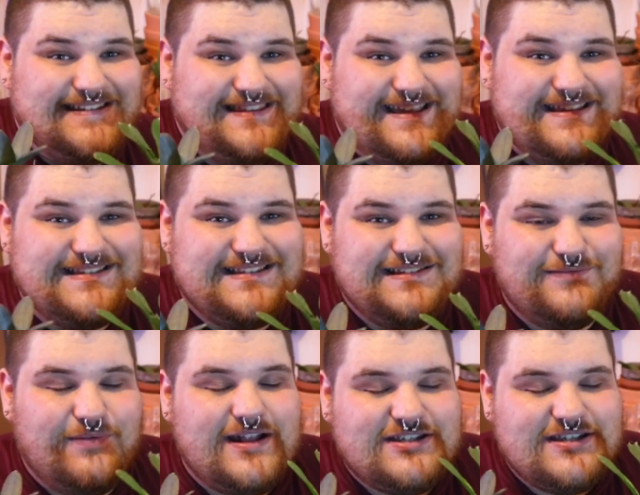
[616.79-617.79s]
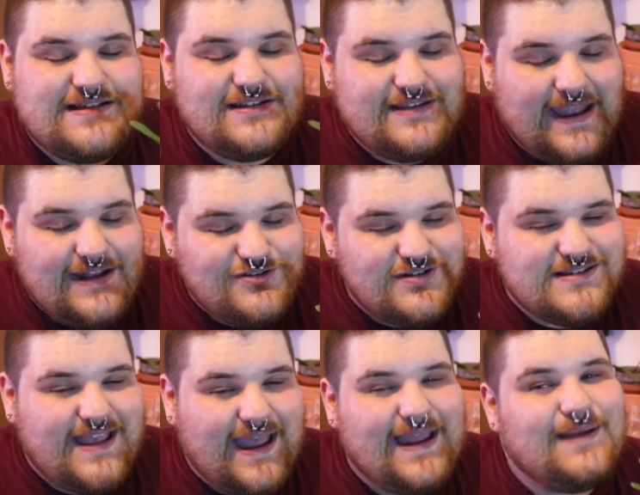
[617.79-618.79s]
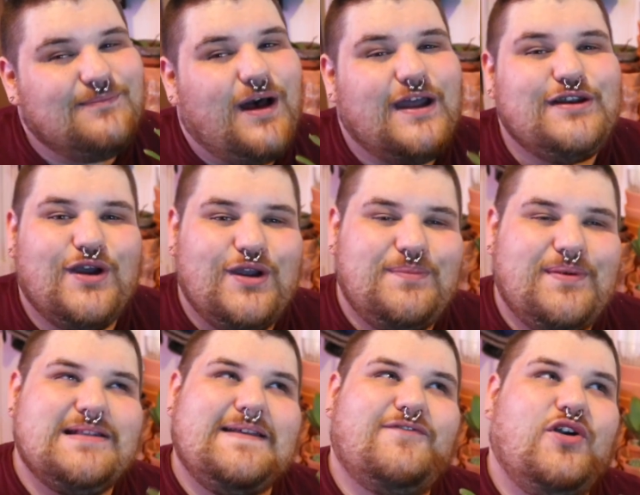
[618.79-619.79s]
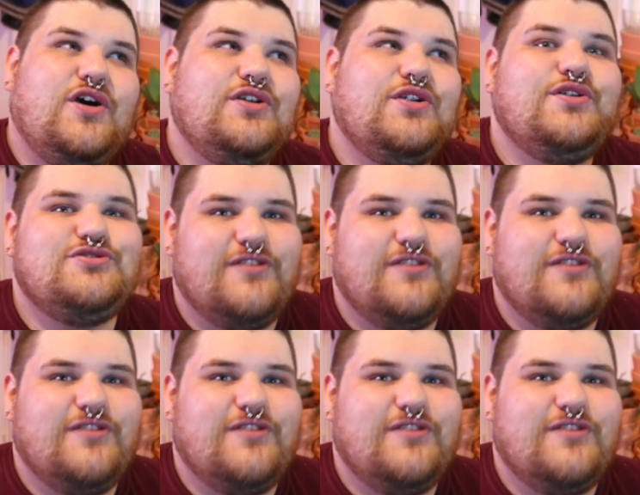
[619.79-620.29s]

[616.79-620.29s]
which is a dangerous game, I know, because they've got no drainage.